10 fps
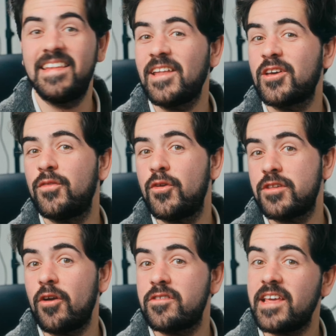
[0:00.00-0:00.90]
that covers
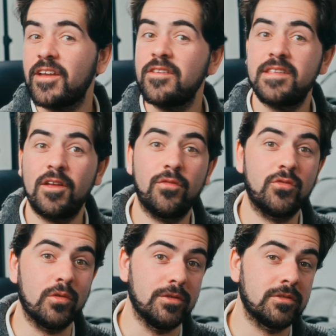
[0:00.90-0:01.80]
our second set of
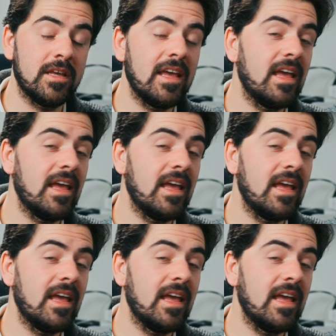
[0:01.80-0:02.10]
tools.